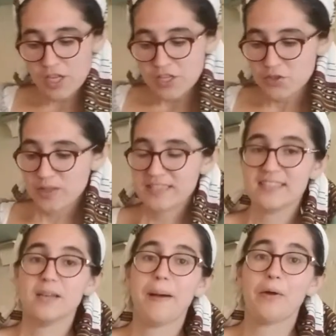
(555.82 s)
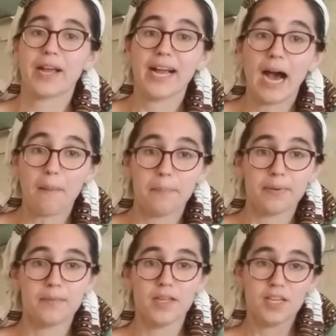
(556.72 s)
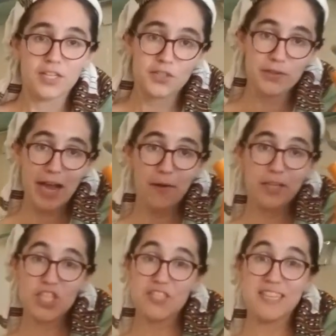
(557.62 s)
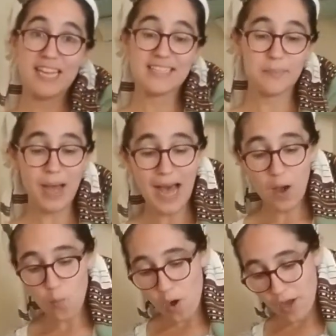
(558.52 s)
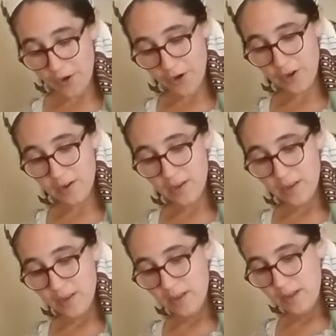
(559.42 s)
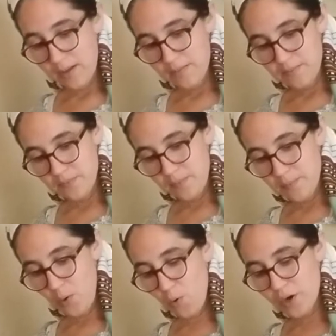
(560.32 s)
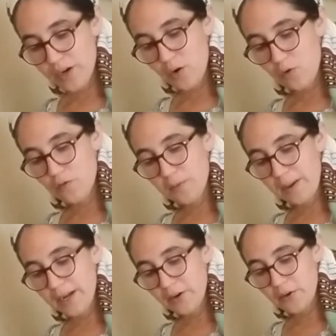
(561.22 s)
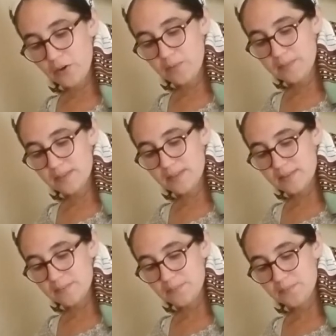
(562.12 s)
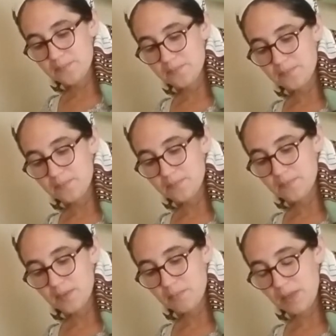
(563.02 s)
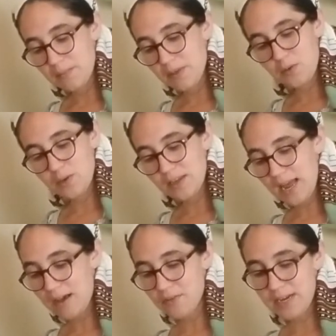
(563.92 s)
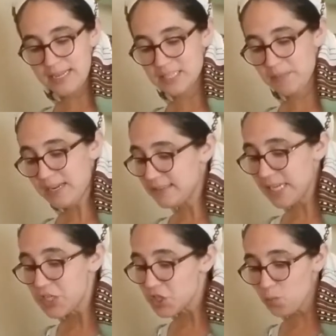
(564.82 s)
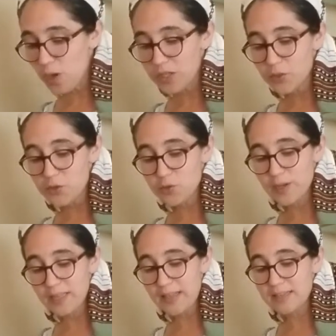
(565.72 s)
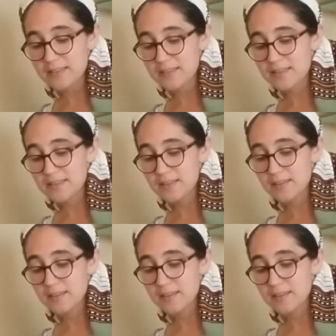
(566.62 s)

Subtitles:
So this is about 1 cup. So now I'll just take some hot water, pour it over my herbs. Maybe you can have a nice meditation while you're doing this.